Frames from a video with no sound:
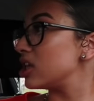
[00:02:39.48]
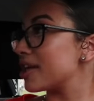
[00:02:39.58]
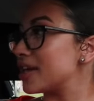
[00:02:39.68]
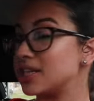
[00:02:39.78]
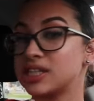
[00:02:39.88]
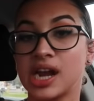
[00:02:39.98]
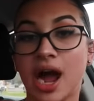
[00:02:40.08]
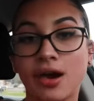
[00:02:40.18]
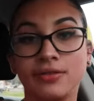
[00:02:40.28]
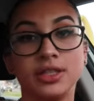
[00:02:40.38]
and get
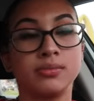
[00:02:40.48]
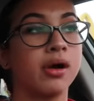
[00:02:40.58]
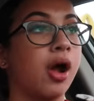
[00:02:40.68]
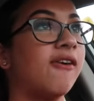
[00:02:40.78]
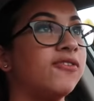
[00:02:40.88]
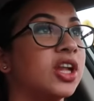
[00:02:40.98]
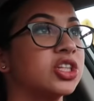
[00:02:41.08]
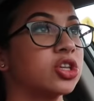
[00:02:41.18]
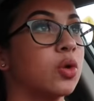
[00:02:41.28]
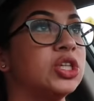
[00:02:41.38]
out of it, but I feel as though